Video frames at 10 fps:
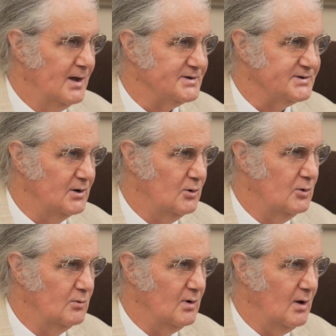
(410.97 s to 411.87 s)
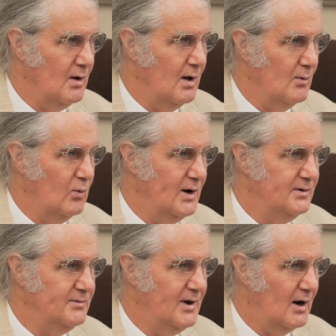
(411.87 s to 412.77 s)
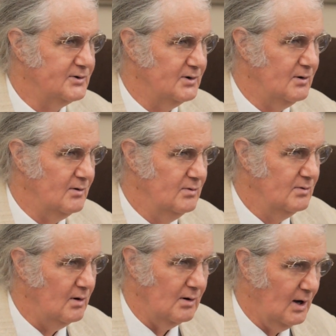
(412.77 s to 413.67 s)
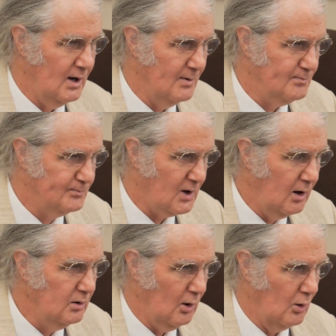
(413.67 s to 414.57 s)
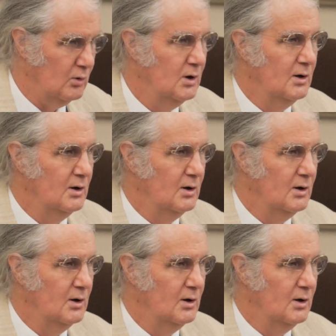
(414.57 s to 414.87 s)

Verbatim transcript: So when Doctor uh, Carlo